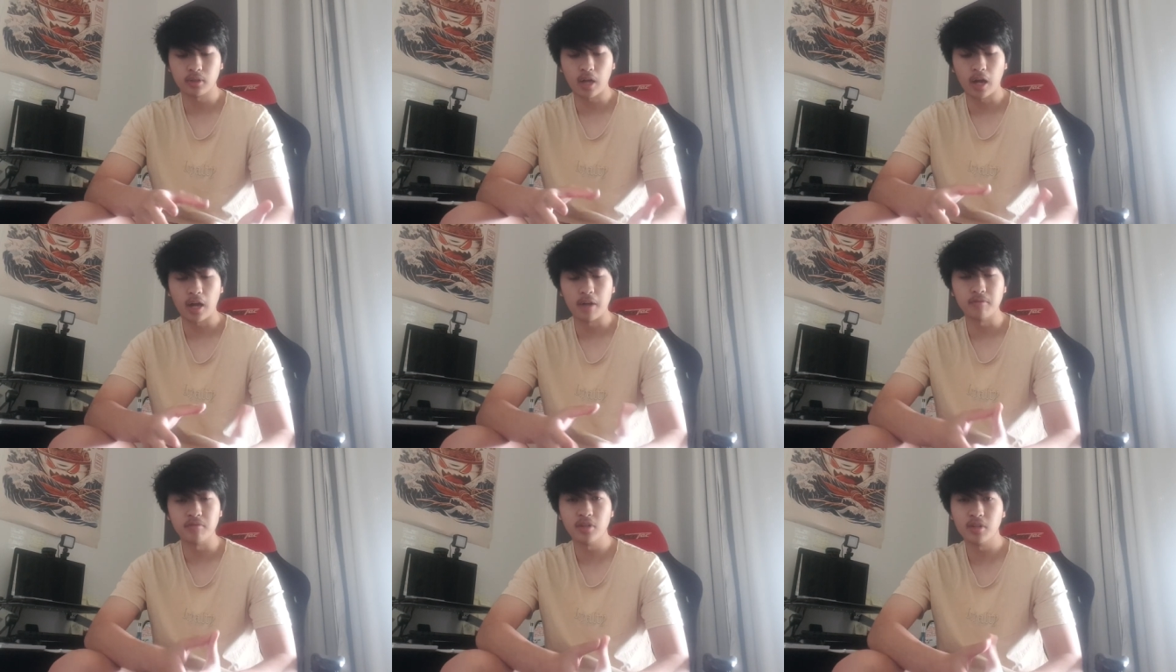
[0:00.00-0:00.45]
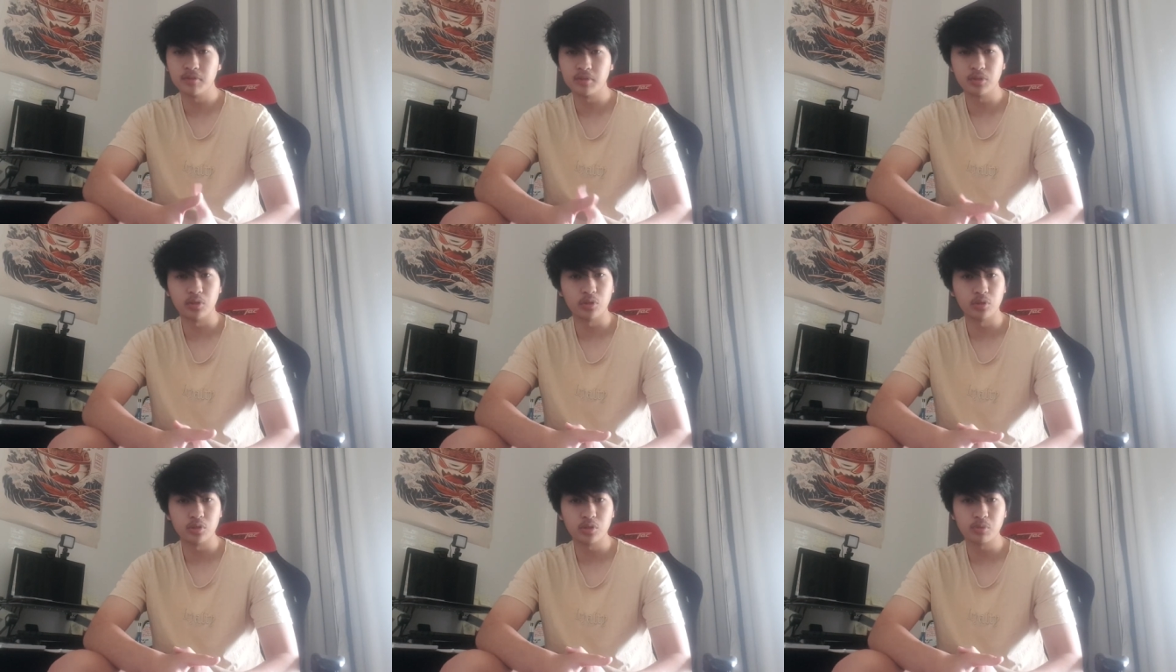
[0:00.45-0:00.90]
I've never
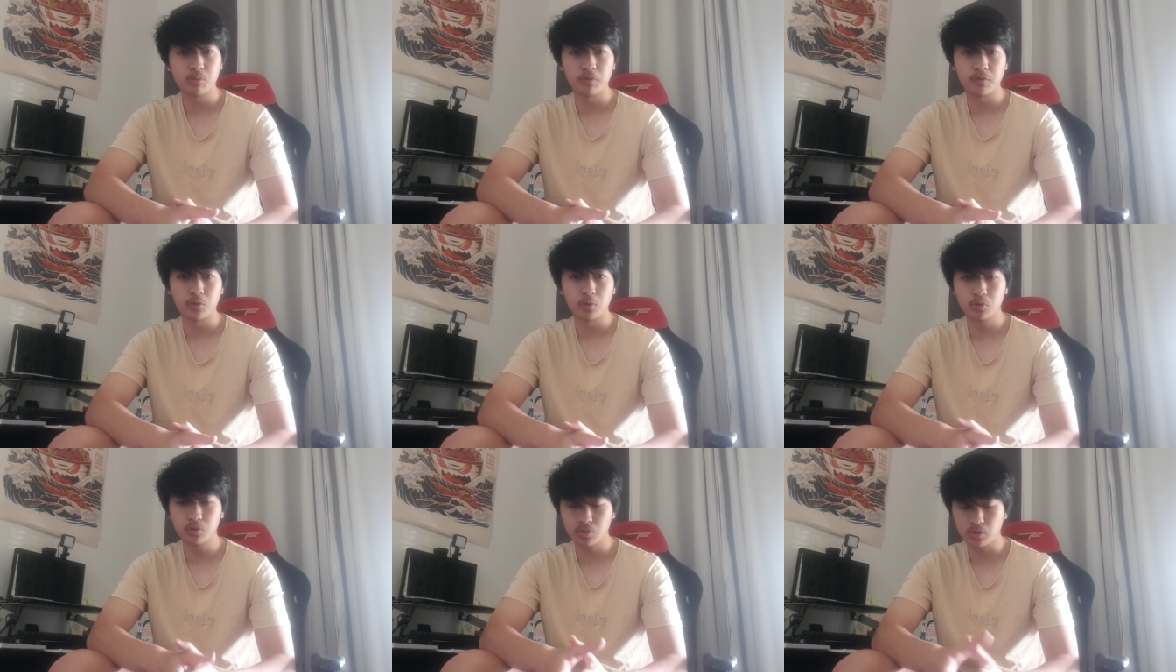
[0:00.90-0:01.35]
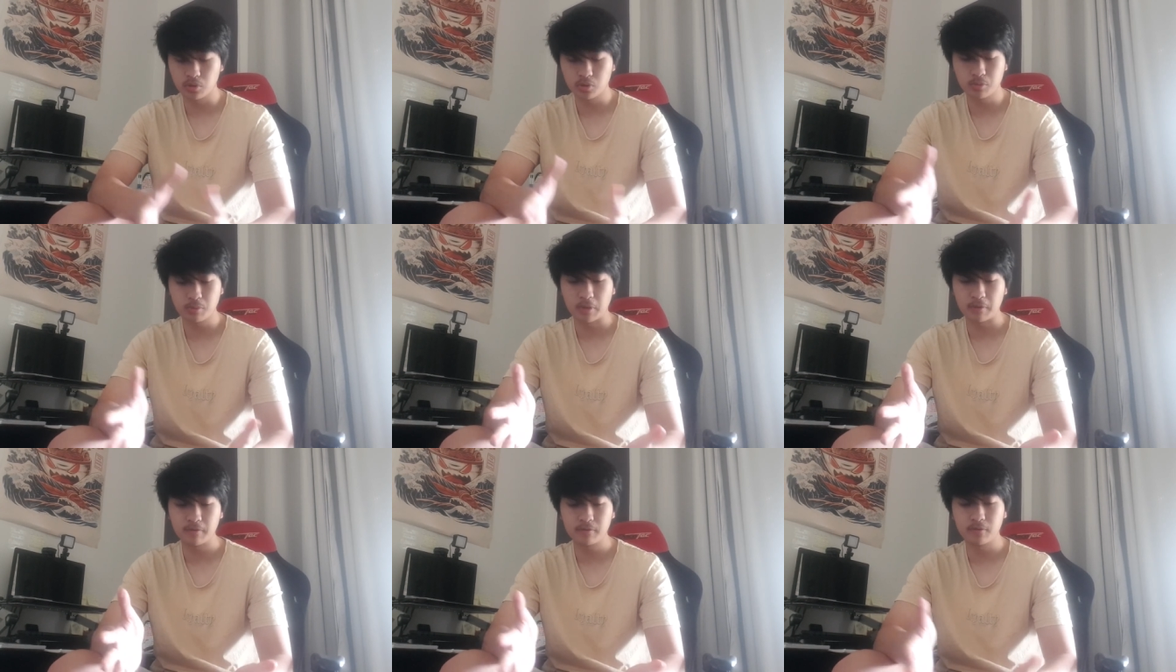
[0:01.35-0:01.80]
done this before, so this is
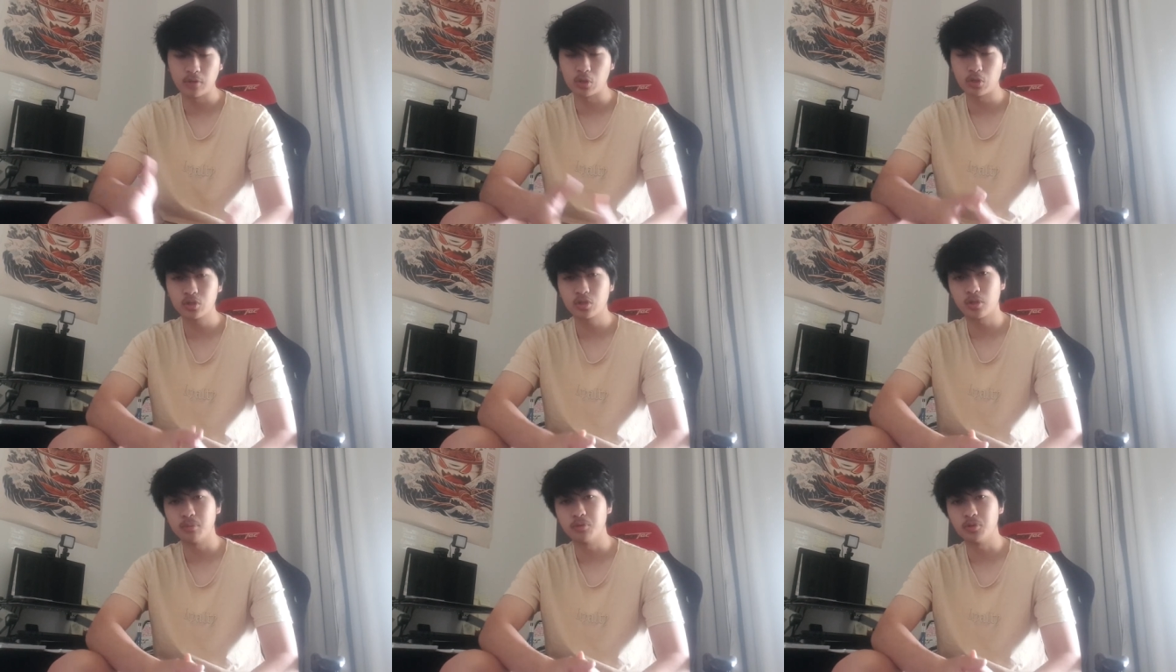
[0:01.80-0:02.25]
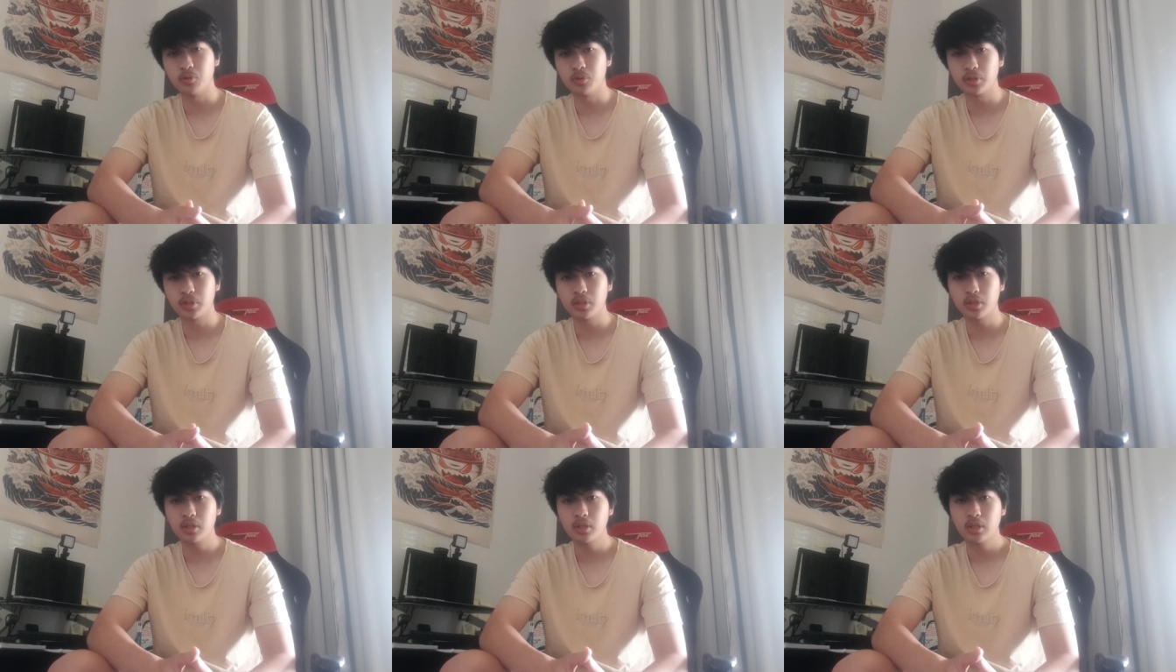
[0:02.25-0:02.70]
my first time
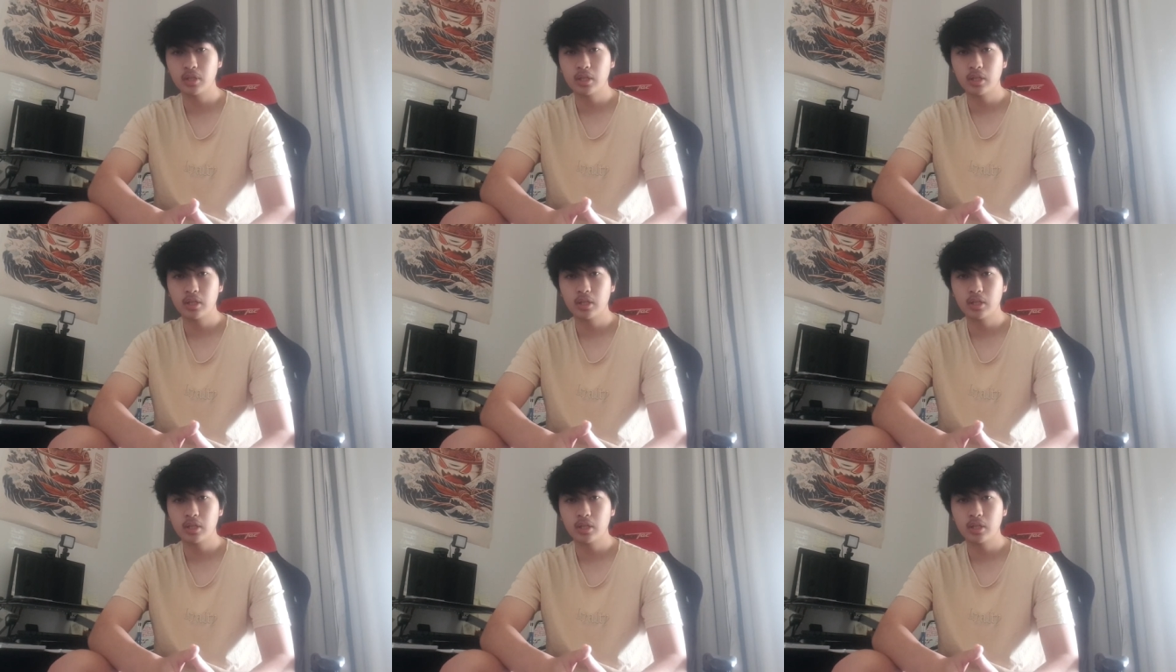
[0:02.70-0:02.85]
doing it.